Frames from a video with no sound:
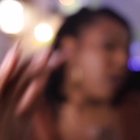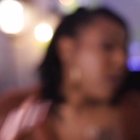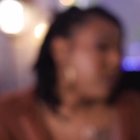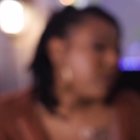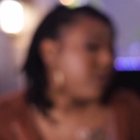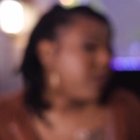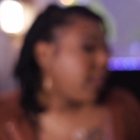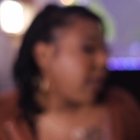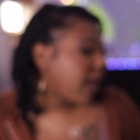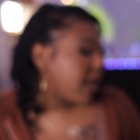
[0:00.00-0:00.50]

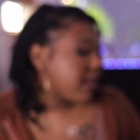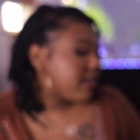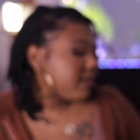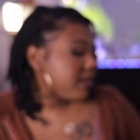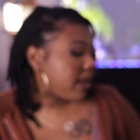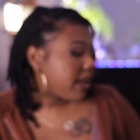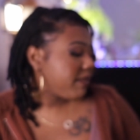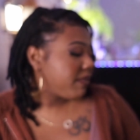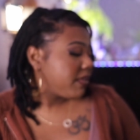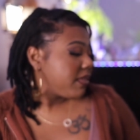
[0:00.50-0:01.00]
So like I
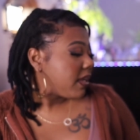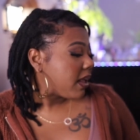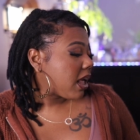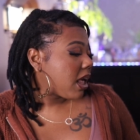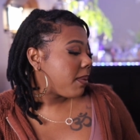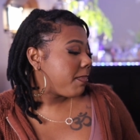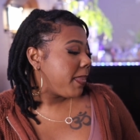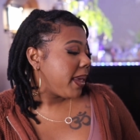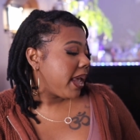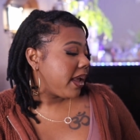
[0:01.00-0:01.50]
said, everything
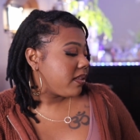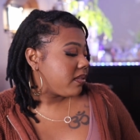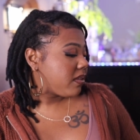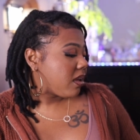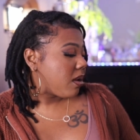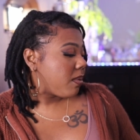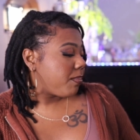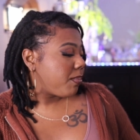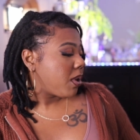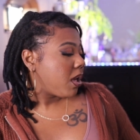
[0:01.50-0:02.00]
I picked
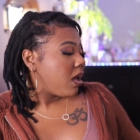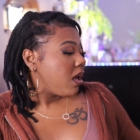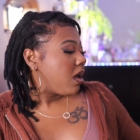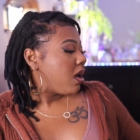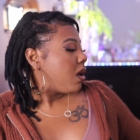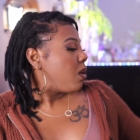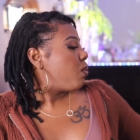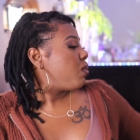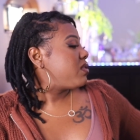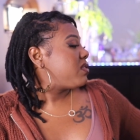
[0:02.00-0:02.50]
up
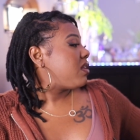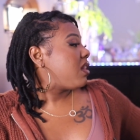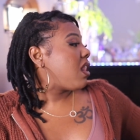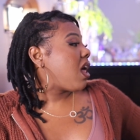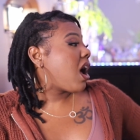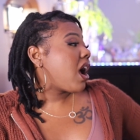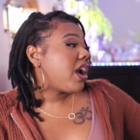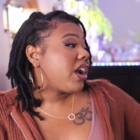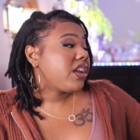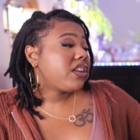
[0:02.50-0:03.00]
was a
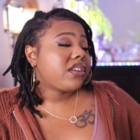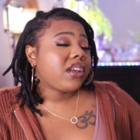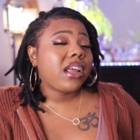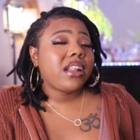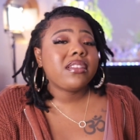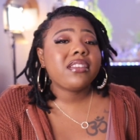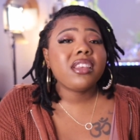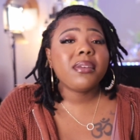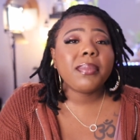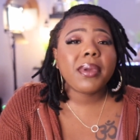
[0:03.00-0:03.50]
large,
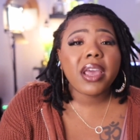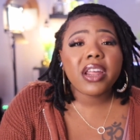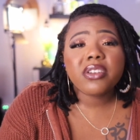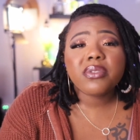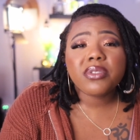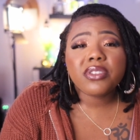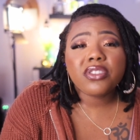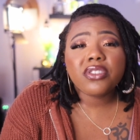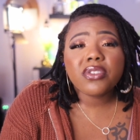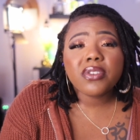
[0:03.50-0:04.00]
and to be honest
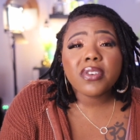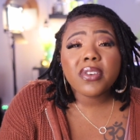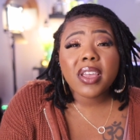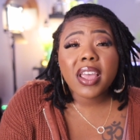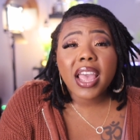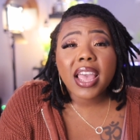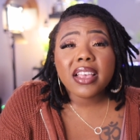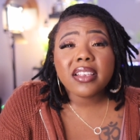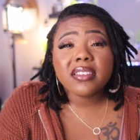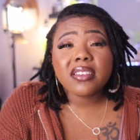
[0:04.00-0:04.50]
with you
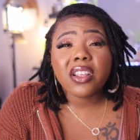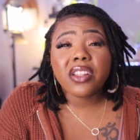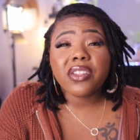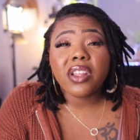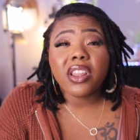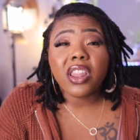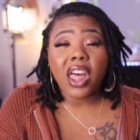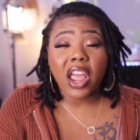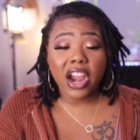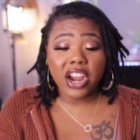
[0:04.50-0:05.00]
guys,
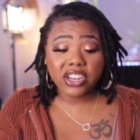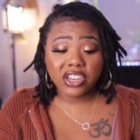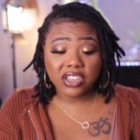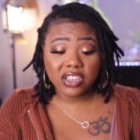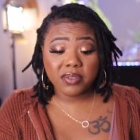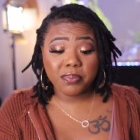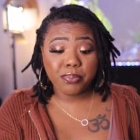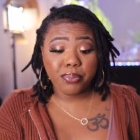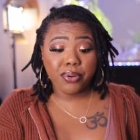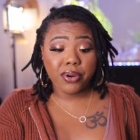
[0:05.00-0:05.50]
the large
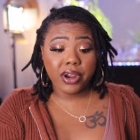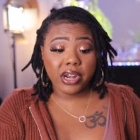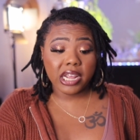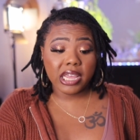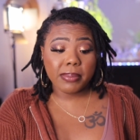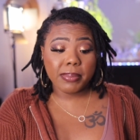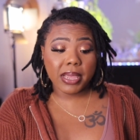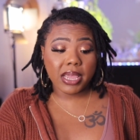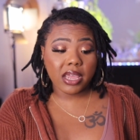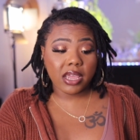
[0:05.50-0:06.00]
is
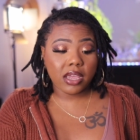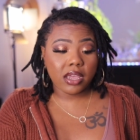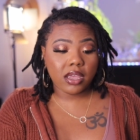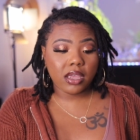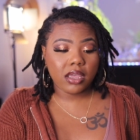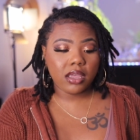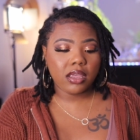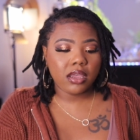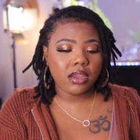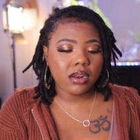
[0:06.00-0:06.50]
pretty big.
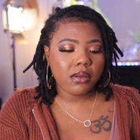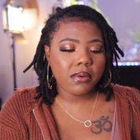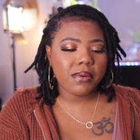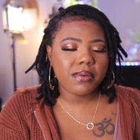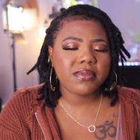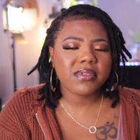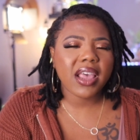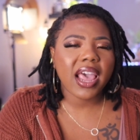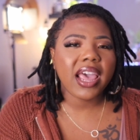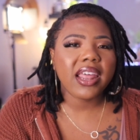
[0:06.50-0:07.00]
You know, it
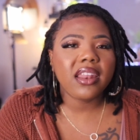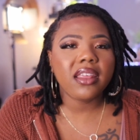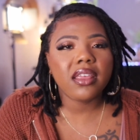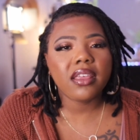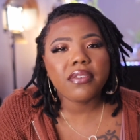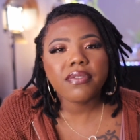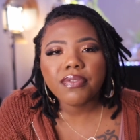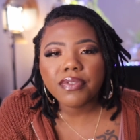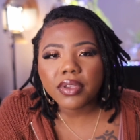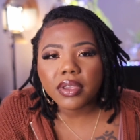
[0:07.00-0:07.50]
was kind of
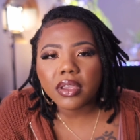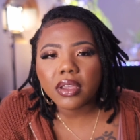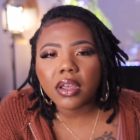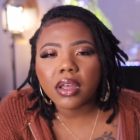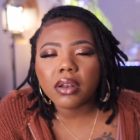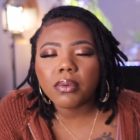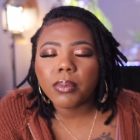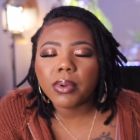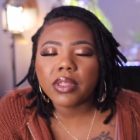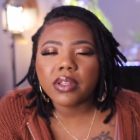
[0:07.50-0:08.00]
iffy
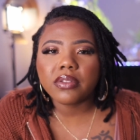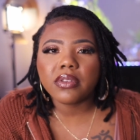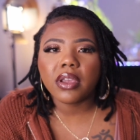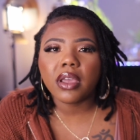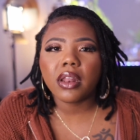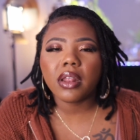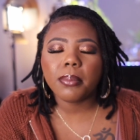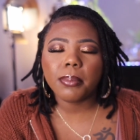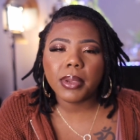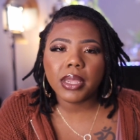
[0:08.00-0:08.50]
on whether to
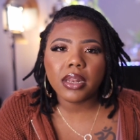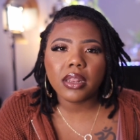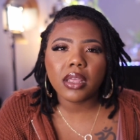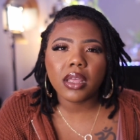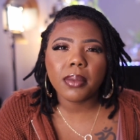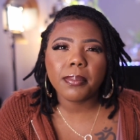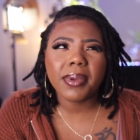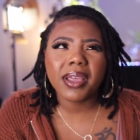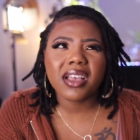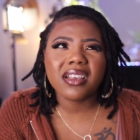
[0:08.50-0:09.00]
get a
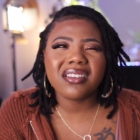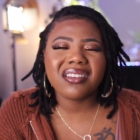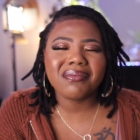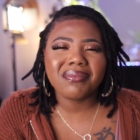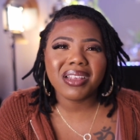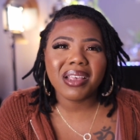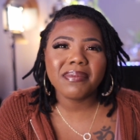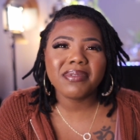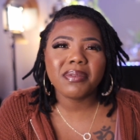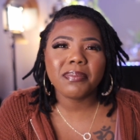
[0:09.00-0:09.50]
medium, because
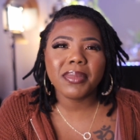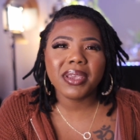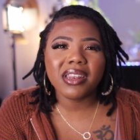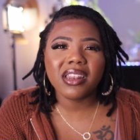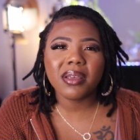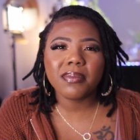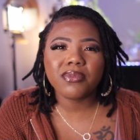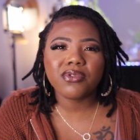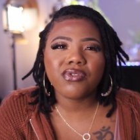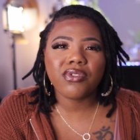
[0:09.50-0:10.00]
sometimes
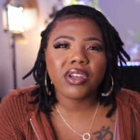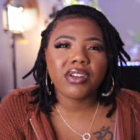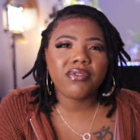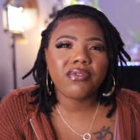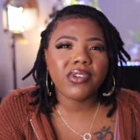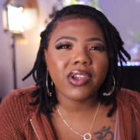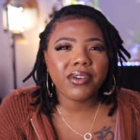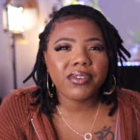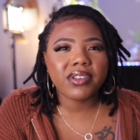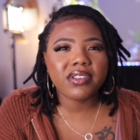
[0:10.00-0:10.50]
mediums run
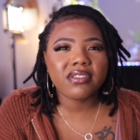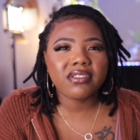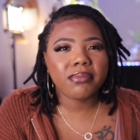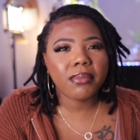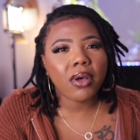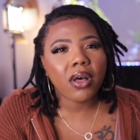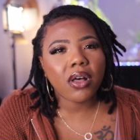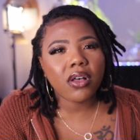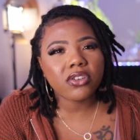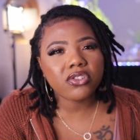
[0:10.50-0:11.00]
very
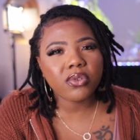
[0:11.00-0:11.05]
small.